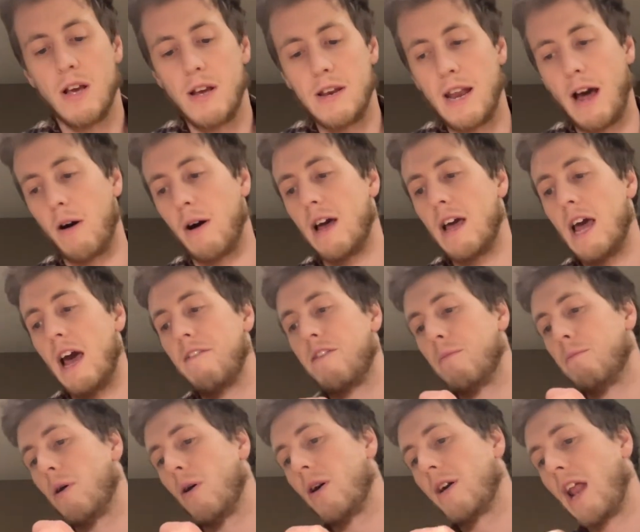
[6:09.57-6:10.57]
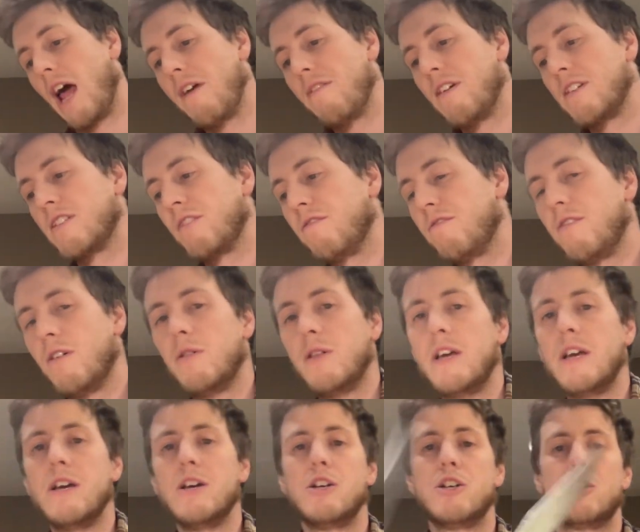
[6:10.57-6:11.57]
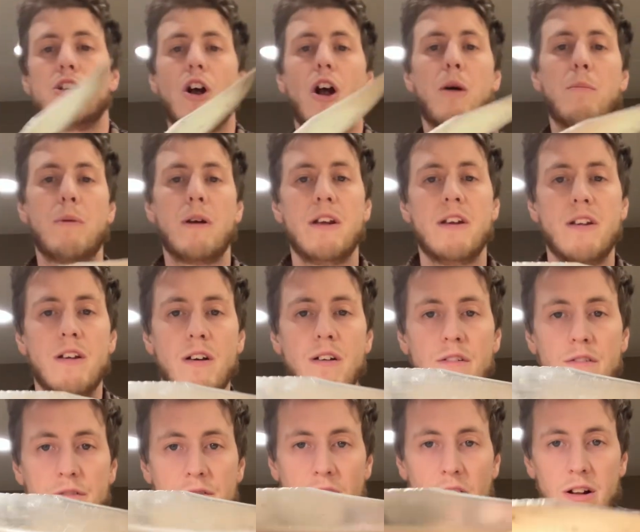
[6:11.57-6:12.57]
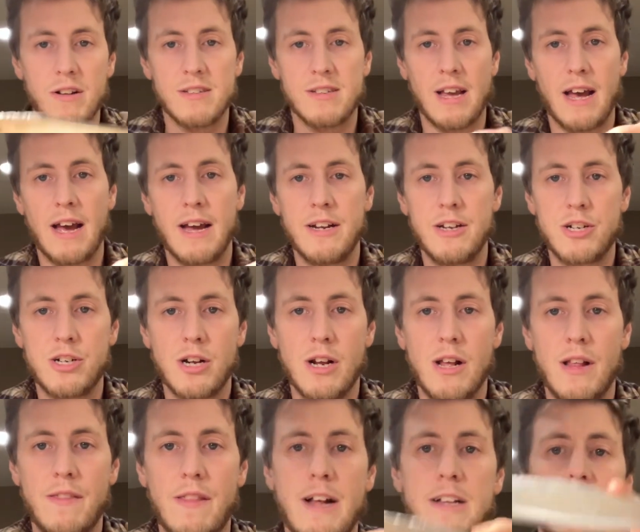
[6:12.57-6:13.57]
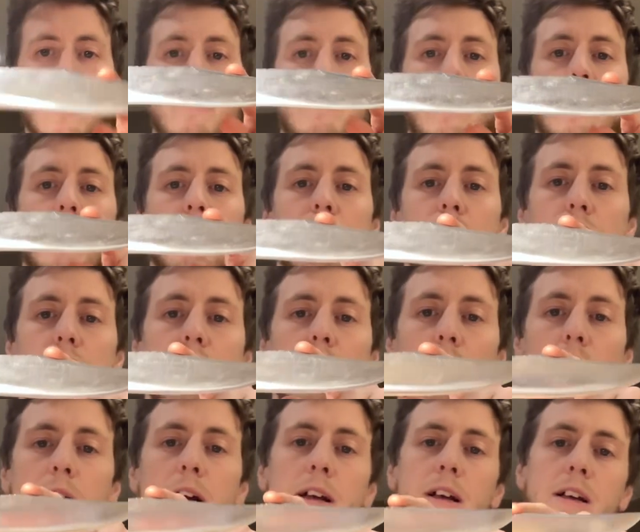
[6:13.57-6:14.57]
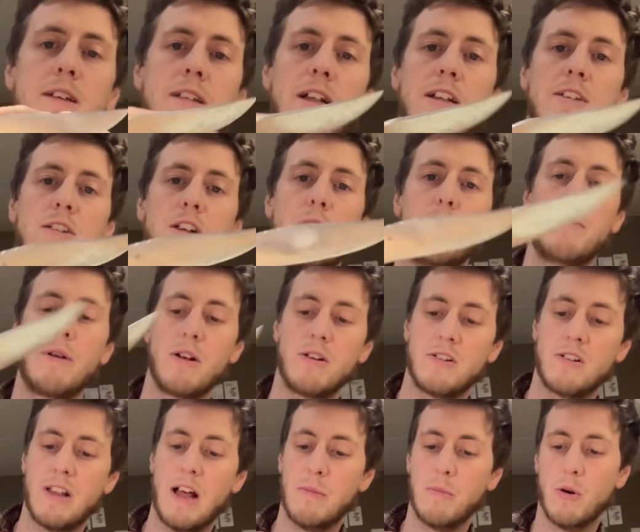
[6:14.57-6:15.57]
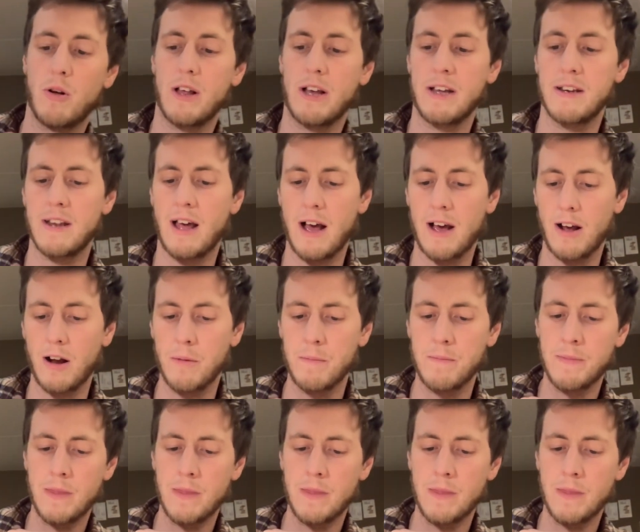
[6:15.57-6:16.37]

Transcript: Now, if the Bowie knife has a fully sharpened false edge, that's going to be a different story, because then it's going to pierce a lot more like a dagger.